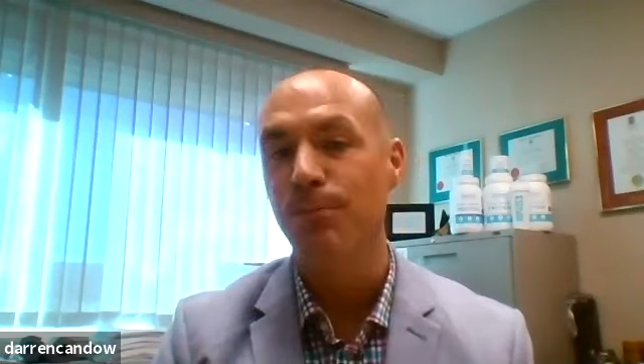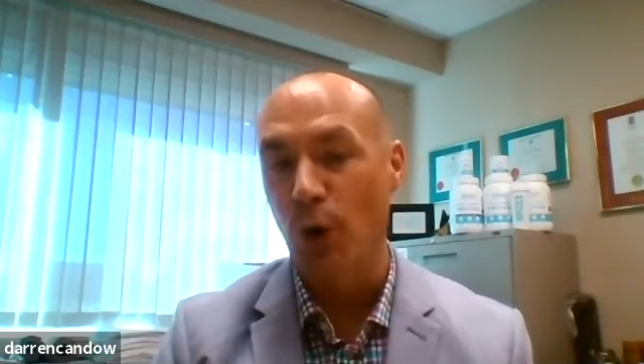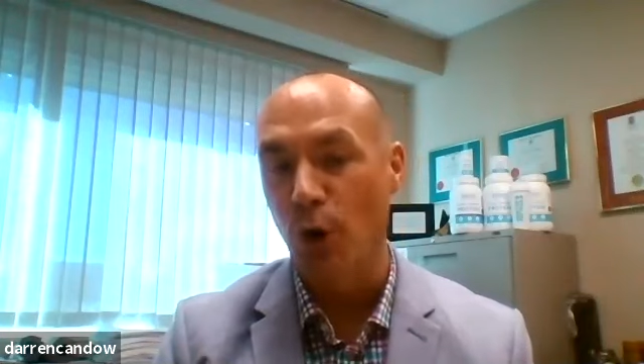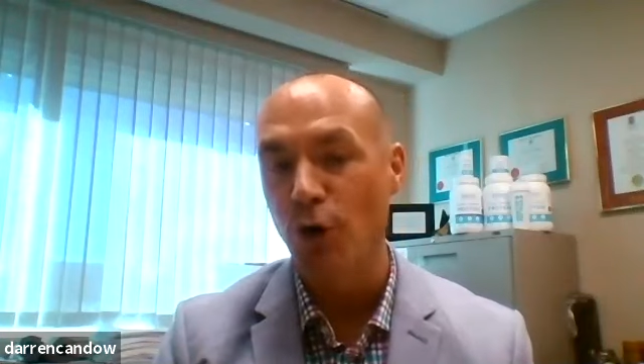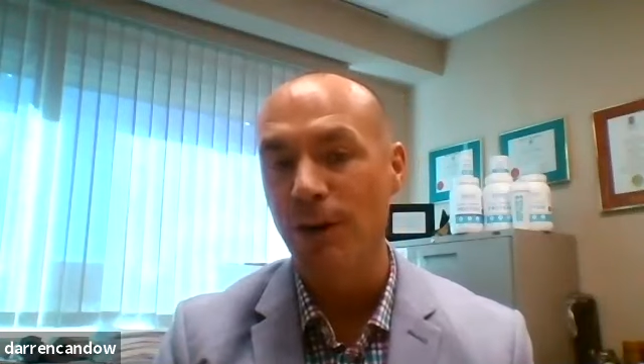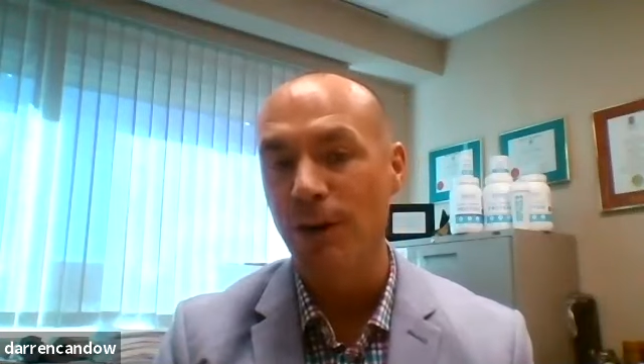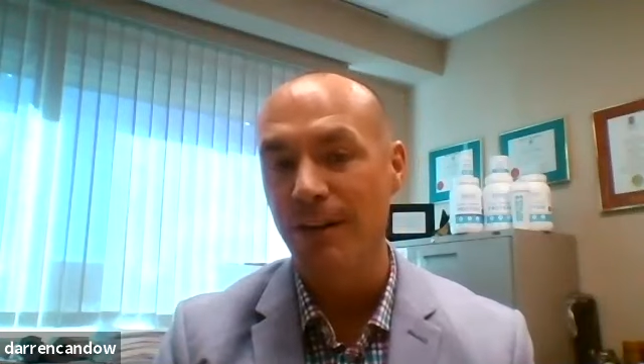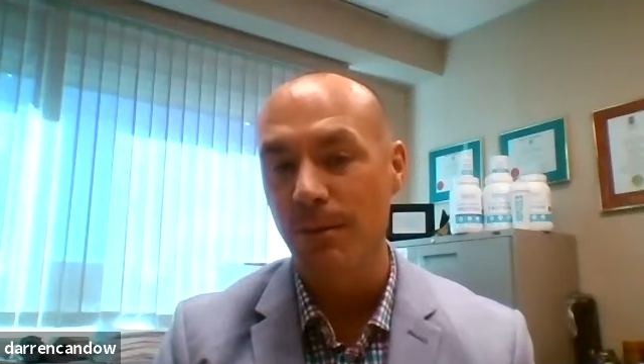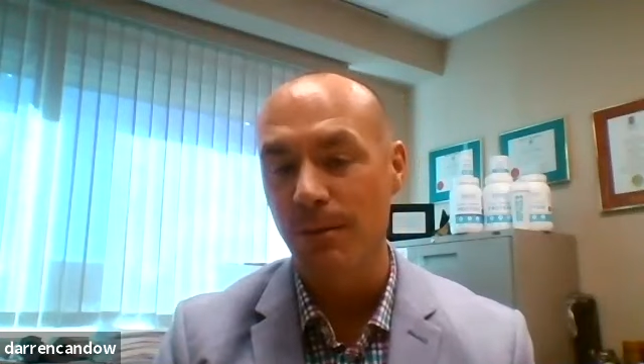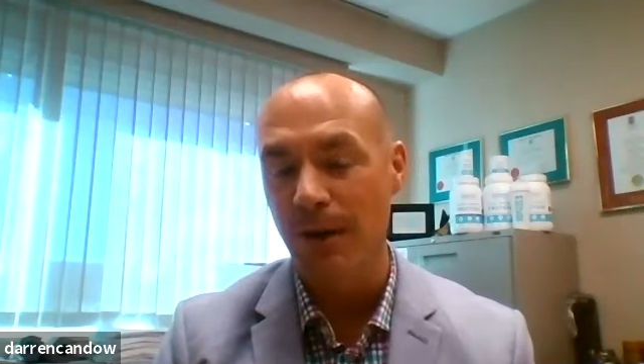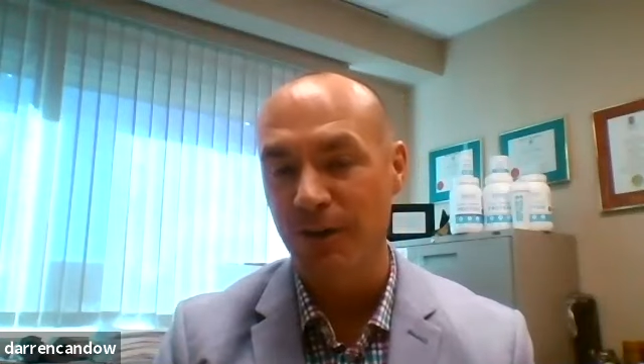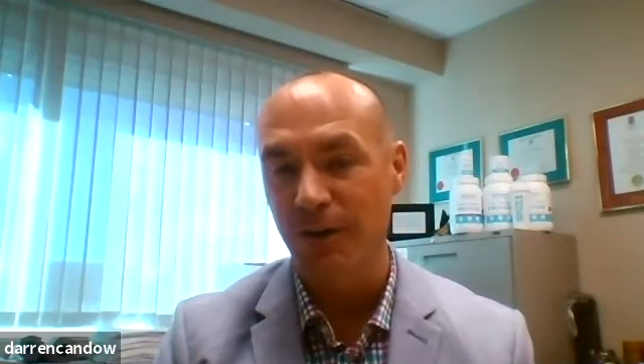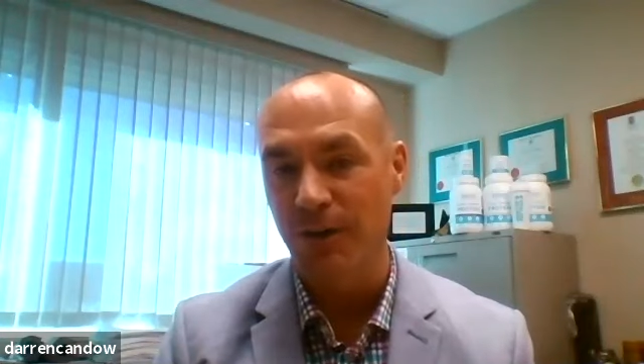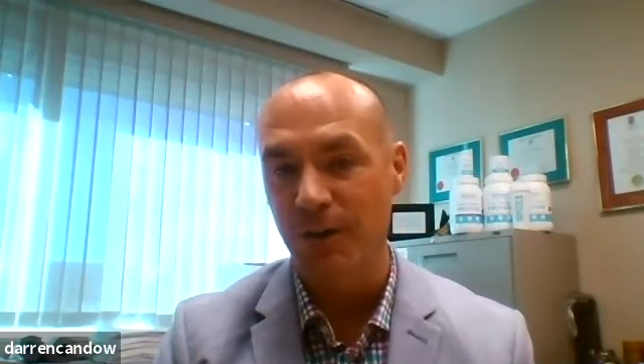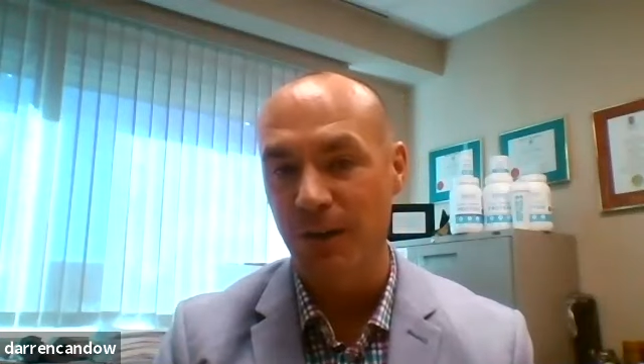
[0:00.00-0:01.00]
burning the
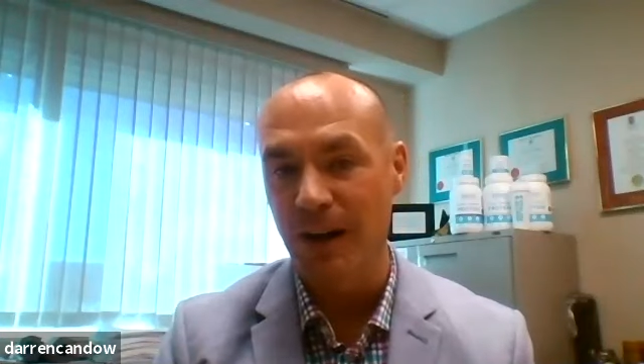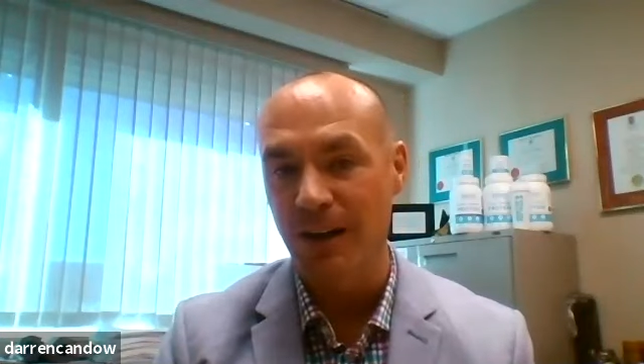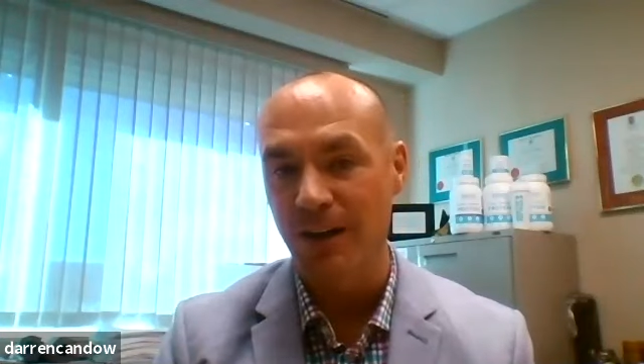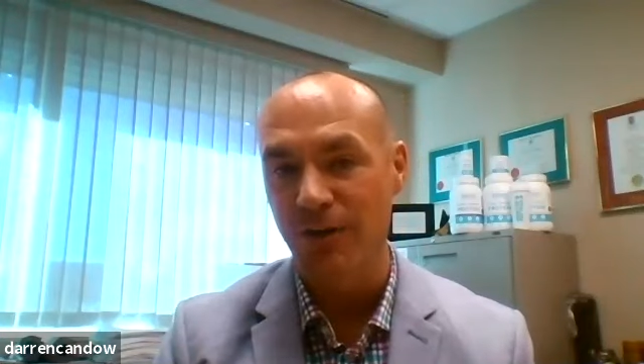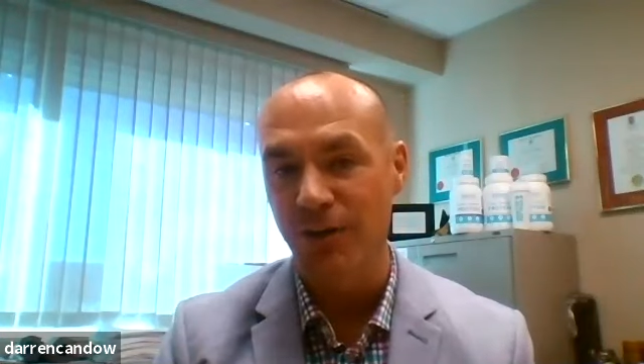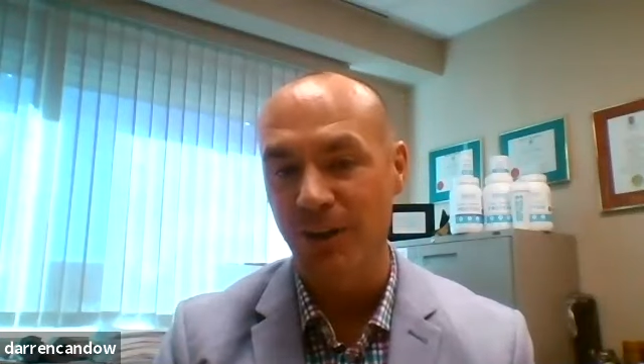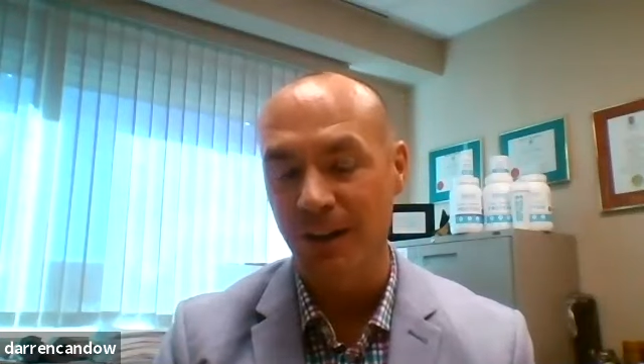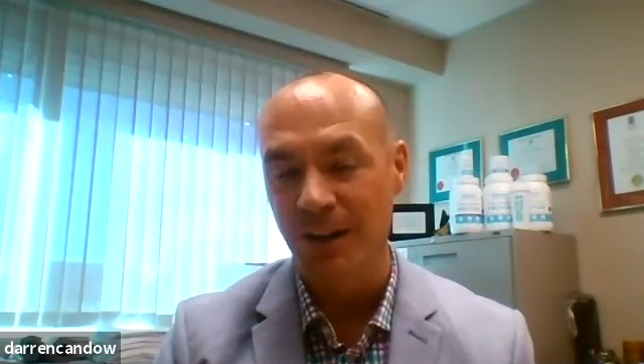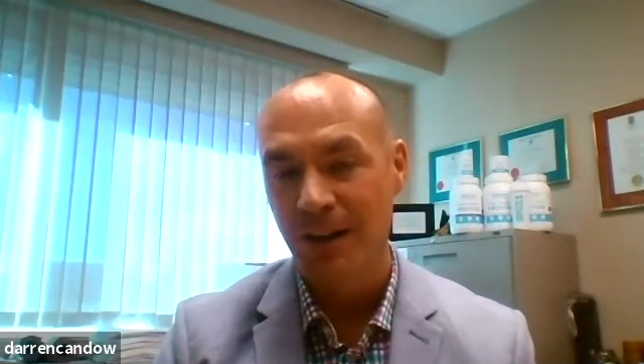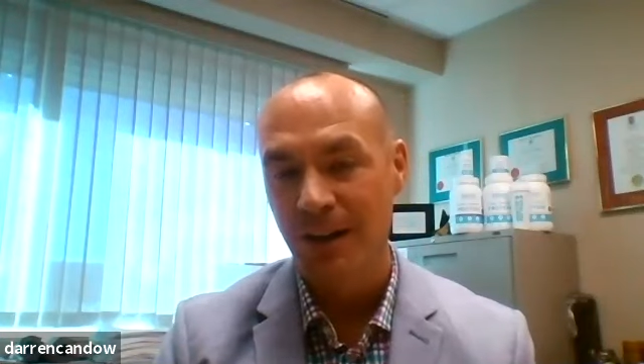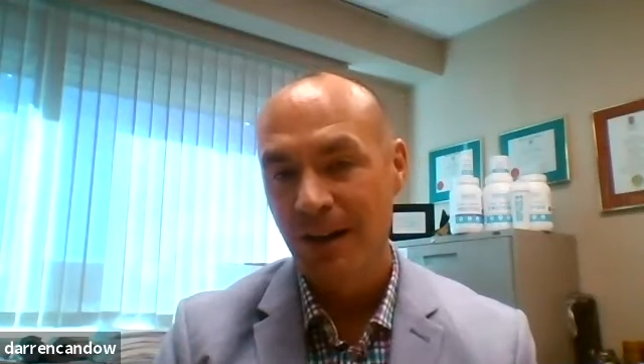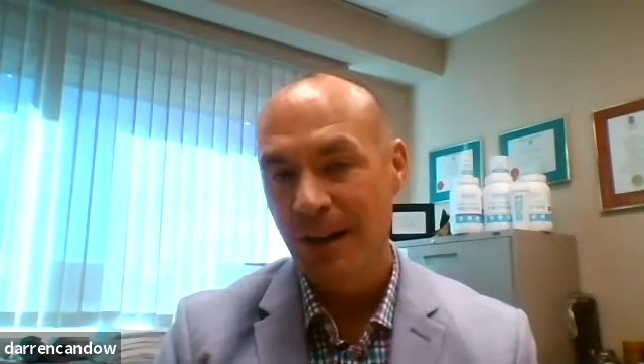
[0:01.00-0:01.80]
muscle for energy.